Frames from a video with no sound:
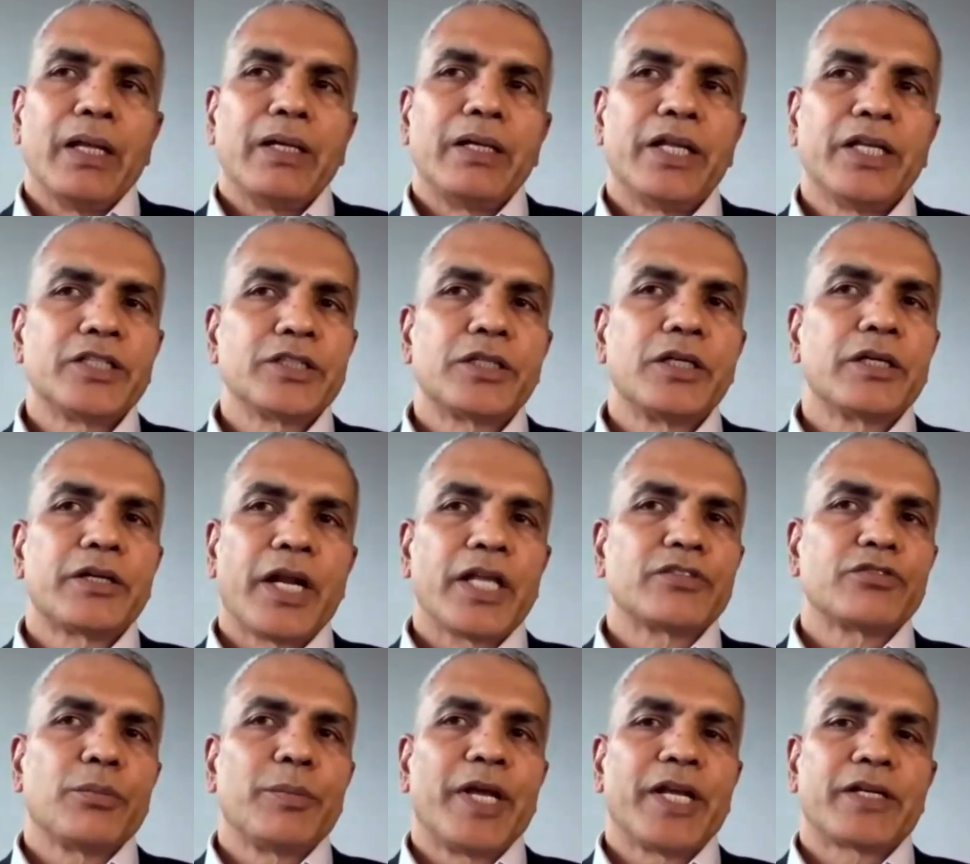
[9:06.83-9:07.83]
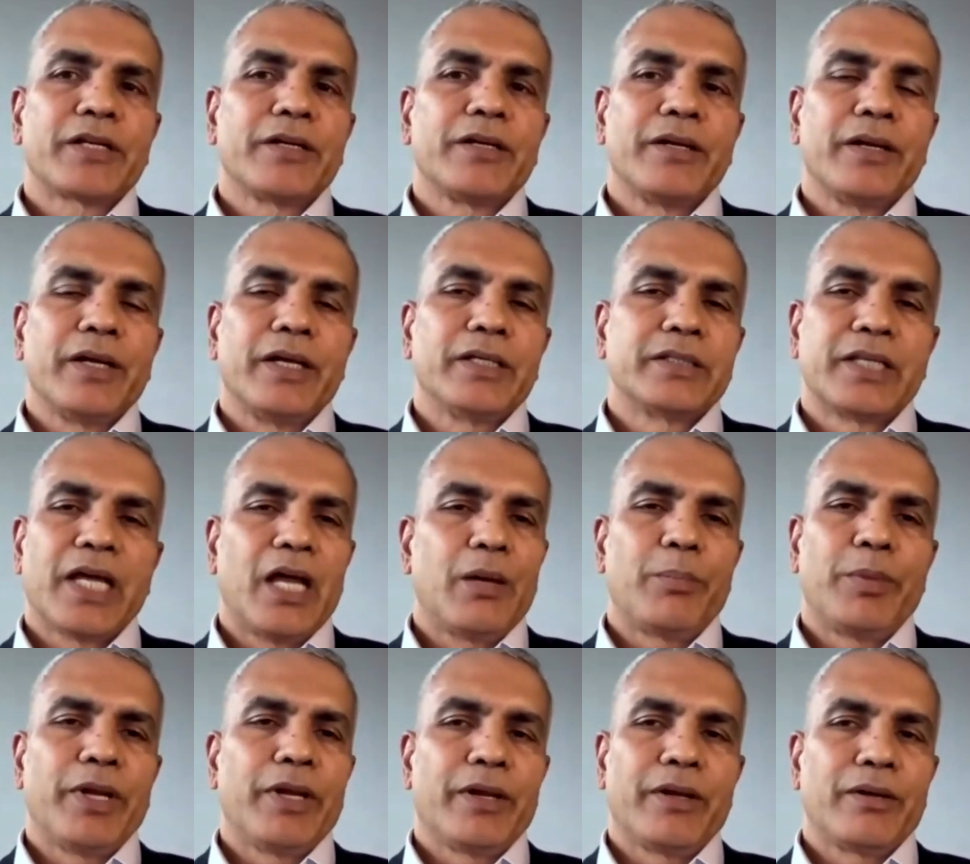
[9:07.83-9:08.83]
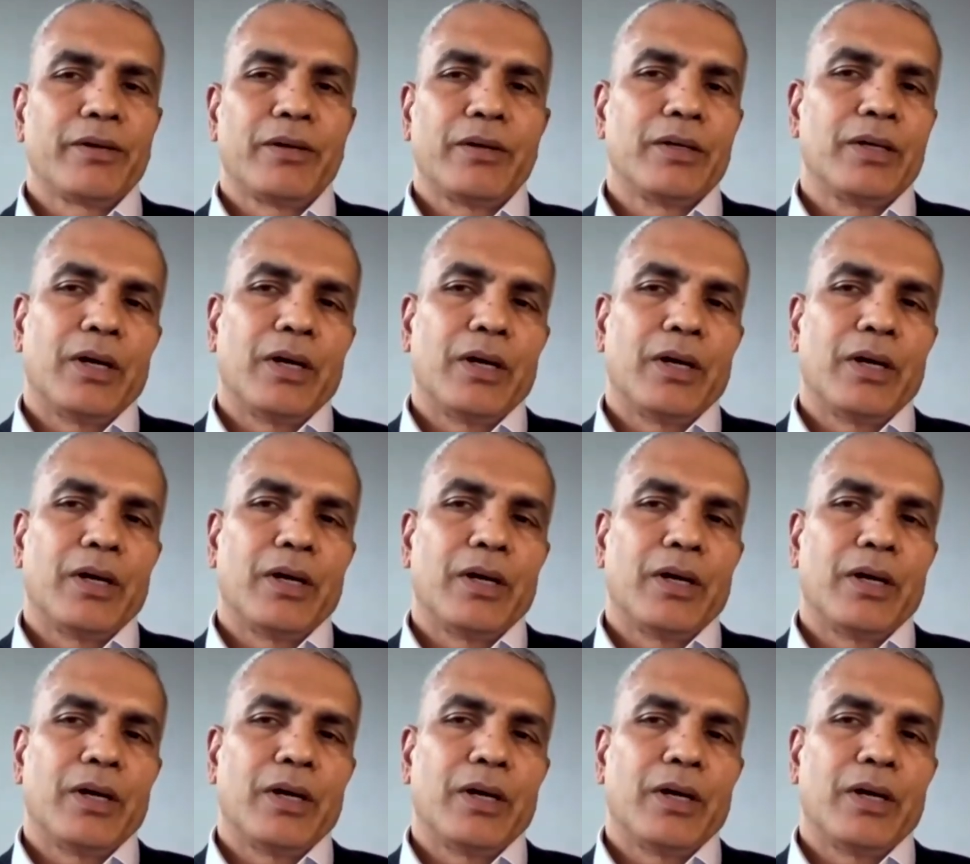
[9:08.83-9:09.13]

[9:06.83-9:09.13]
Digital transformation is happening